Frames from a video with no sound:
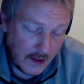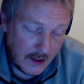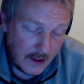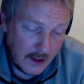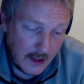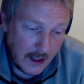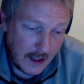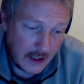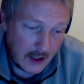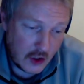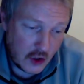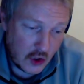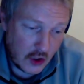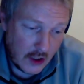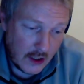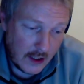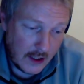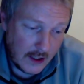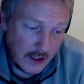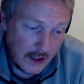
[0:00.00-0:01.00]

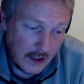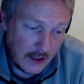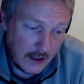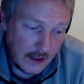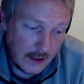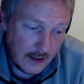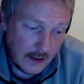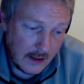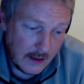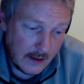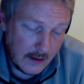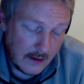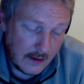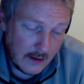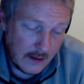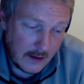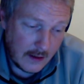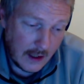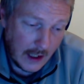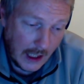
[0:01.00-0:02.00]
actually
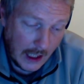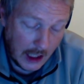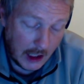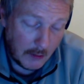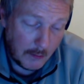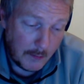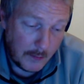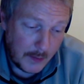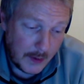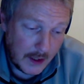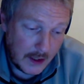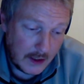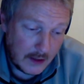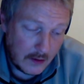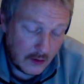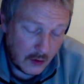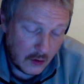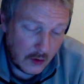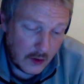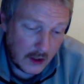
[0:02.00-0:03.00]

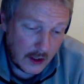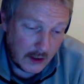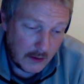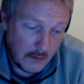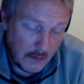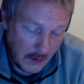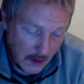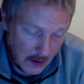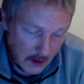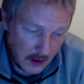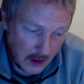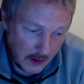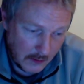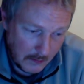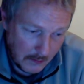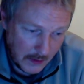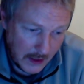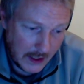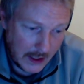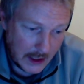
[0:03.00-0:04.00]
helping doing
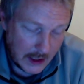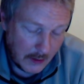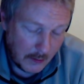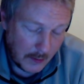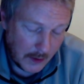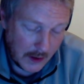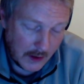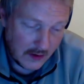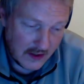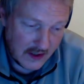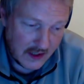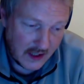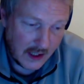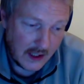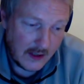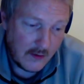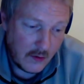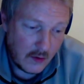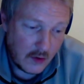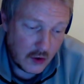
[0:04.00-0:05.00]
market making, because
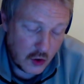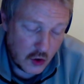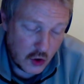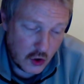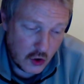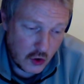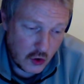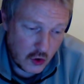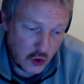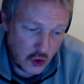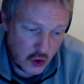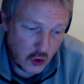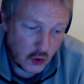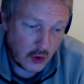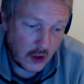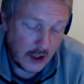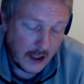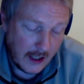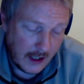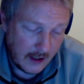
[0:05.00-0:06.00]
they
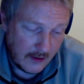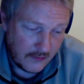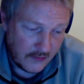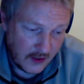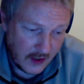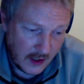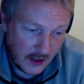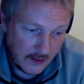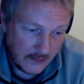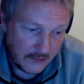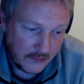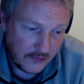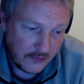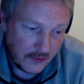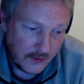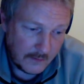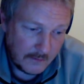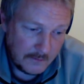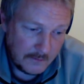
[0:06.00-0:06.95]
surely have enough